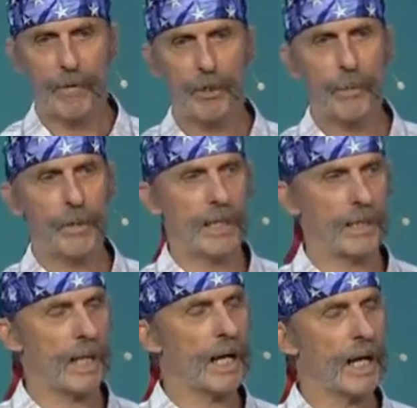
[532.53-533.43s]
I was pretty
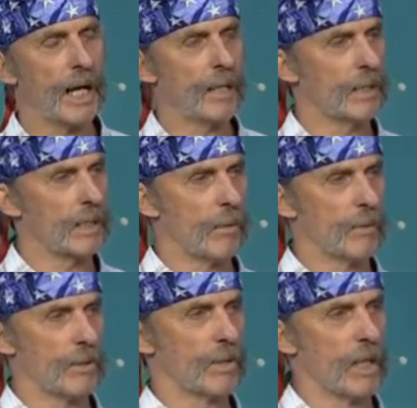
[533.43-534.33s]
excited because
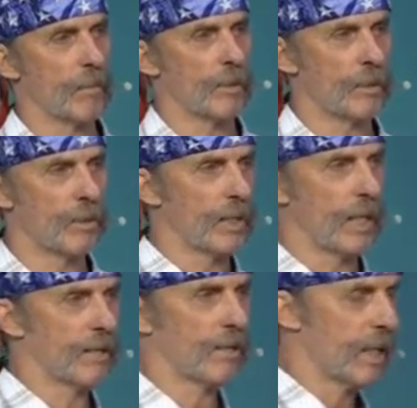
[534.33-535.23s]
that was the summer of
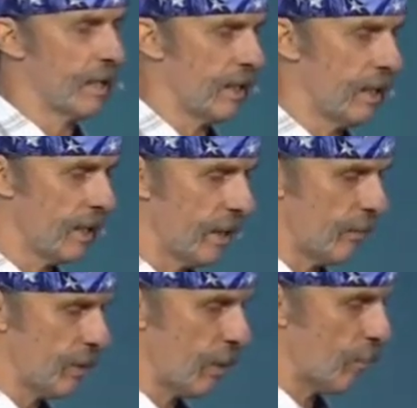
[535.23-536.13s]
2019.
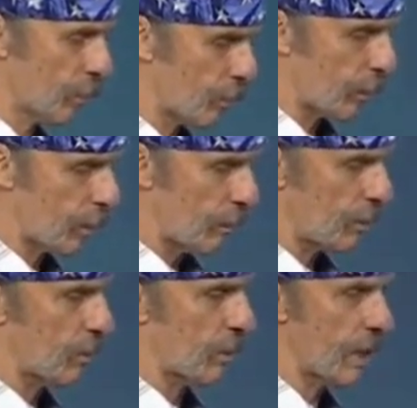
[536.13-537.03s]
Every summer is pretty
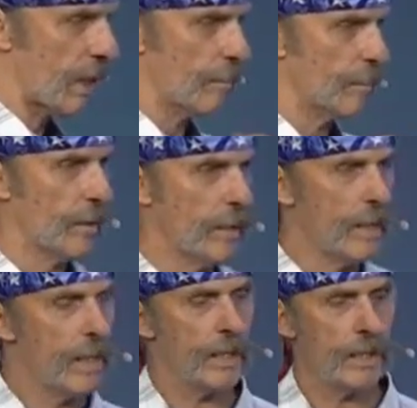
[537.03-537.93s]
much the same
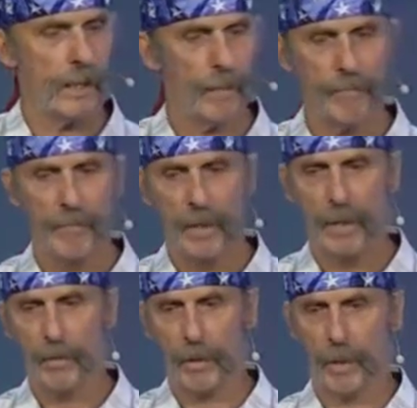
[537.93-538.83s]
in um,
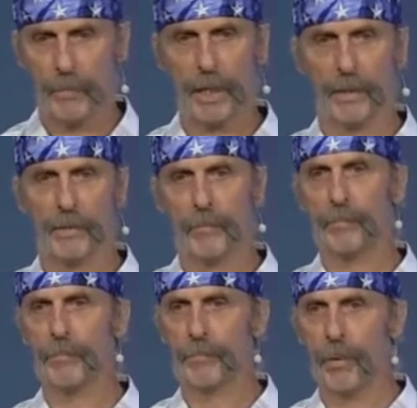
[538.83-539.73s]
where I'm like
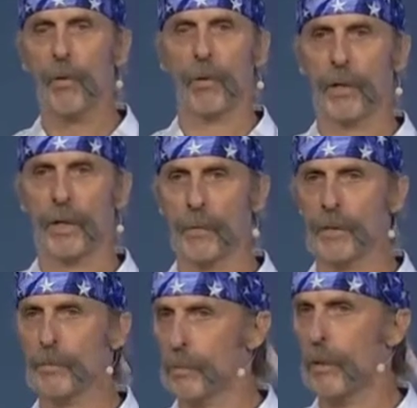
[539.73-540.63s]
poor. I
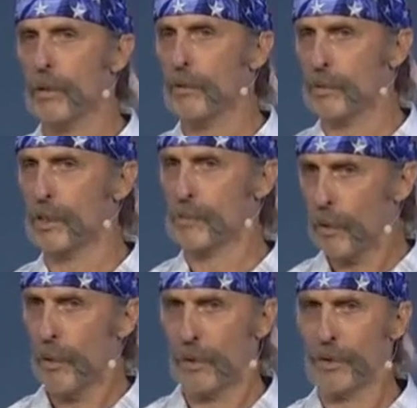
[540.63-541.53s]
wasn't broke, I was just
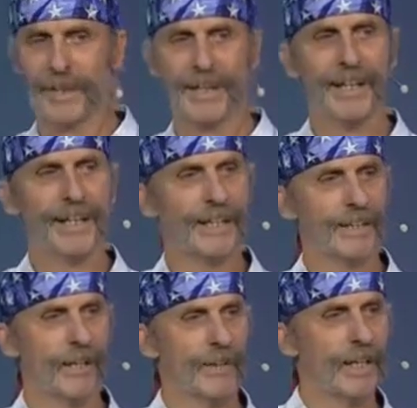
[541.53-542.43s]
poor.
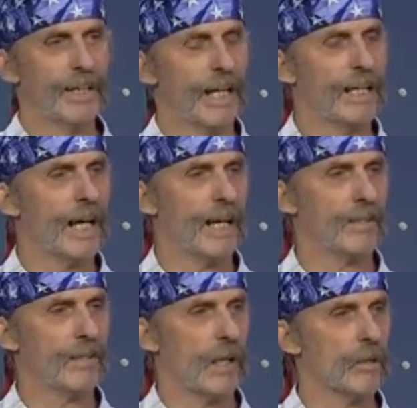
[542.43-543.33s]
And so
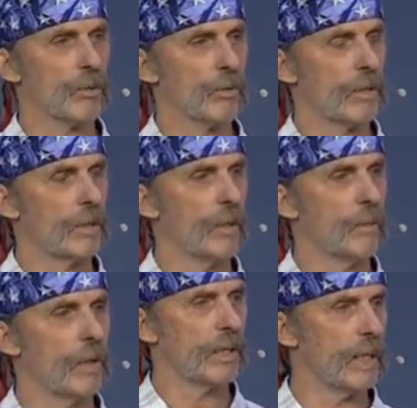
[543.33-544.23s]
$10,000 was,
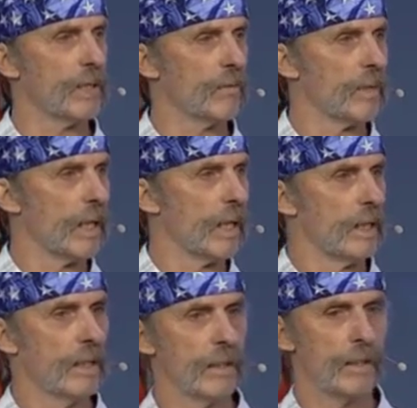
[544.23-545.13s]
one-tenth of what
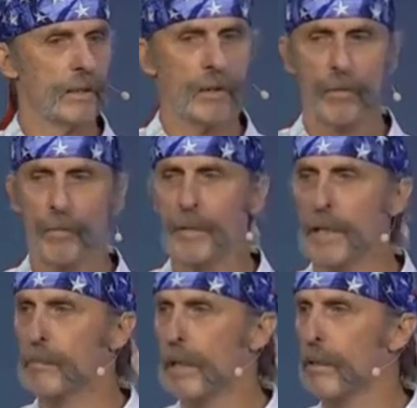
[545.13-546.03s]
I, you know,
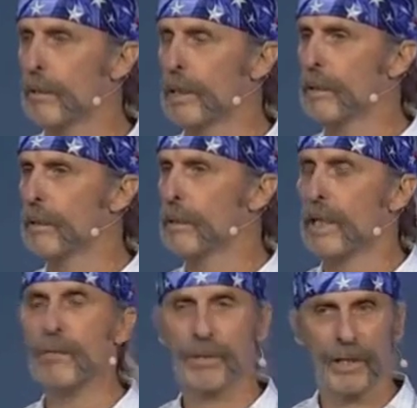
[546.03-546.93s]
made my whole year.
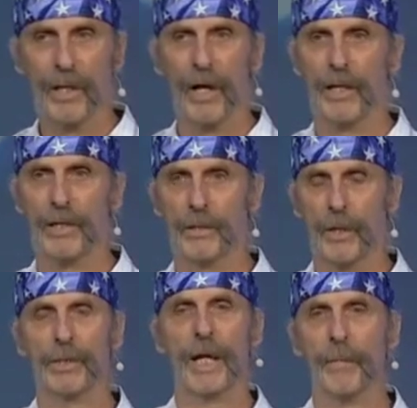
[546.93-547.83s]
And that was a lot. And
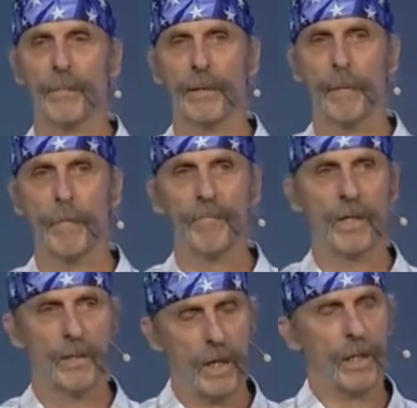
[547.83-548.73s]
so I was happy
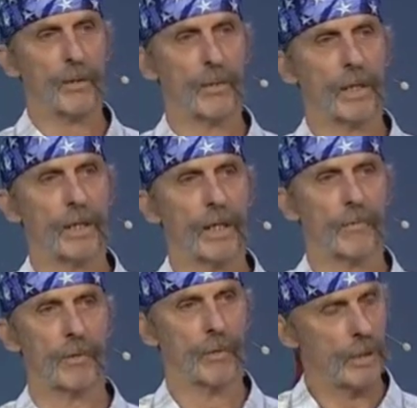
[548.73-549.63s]
talking to Ron
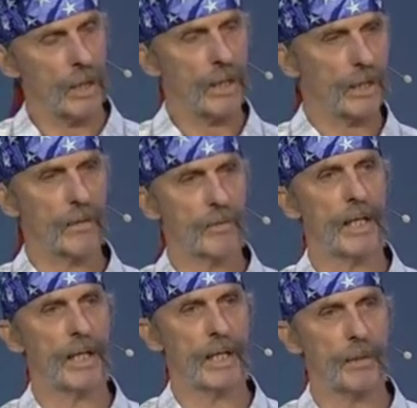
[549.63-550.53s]
Ledford. We talked
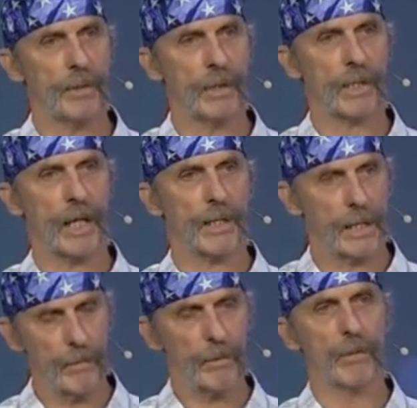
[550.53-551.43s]
every day. He was
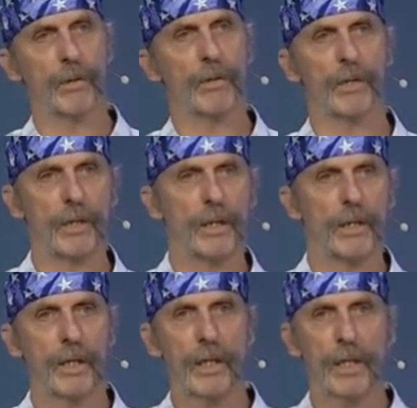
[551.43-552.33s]
excited. He was doing
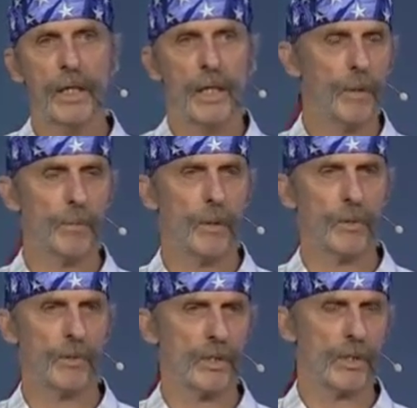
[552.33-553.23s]
good. And we
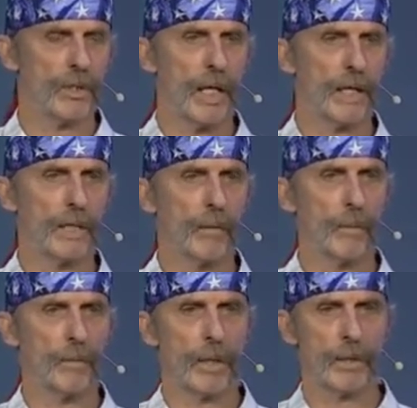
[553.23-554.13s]
both just decided
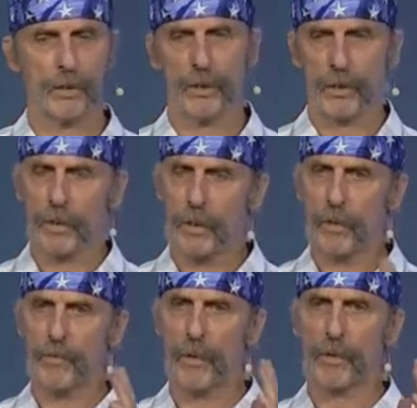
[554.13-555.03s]
that we wanted to just, you
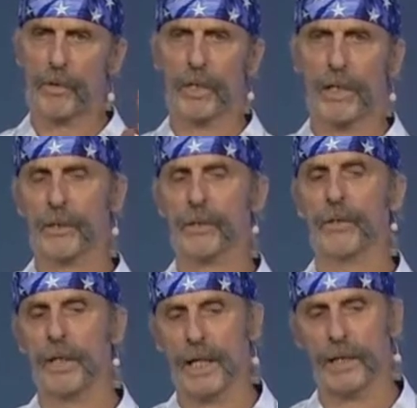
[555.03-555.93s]
know, focus on
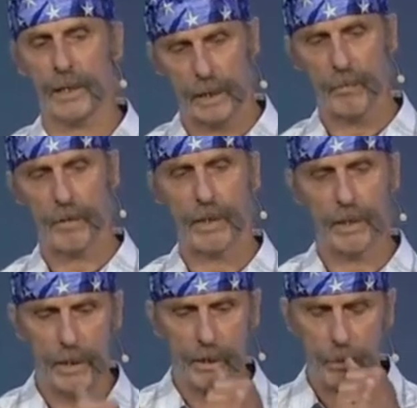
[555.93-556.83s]
X39 and lead with
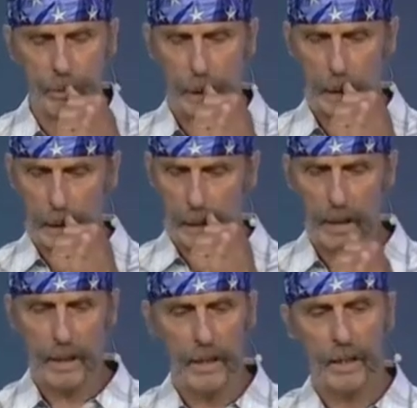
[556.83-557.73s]
it. And that's what we did.